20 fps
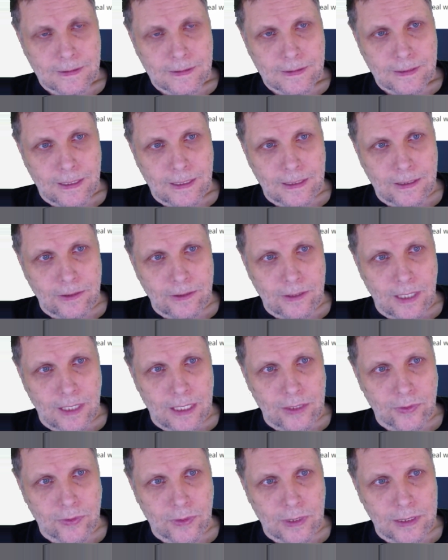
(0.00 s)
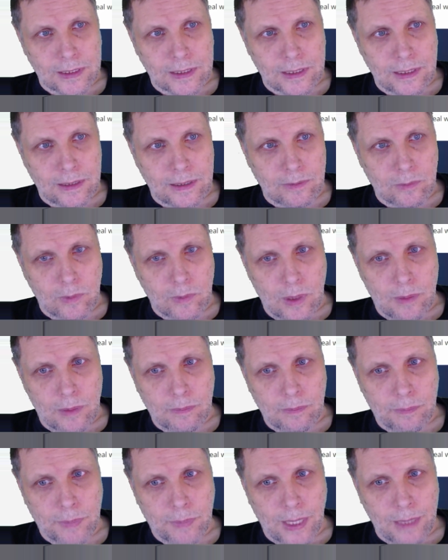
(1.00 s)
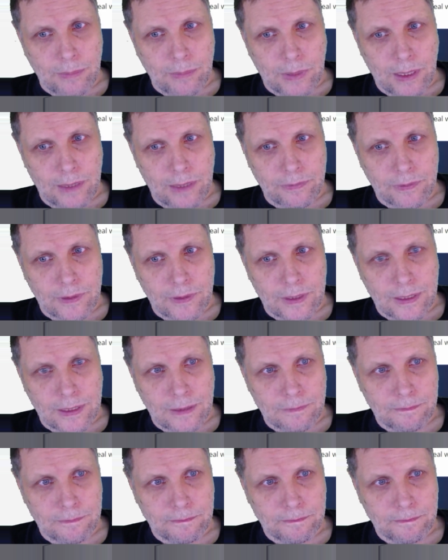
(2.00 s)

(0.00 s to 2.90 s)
Thank you guys for listening, and bye bye for now.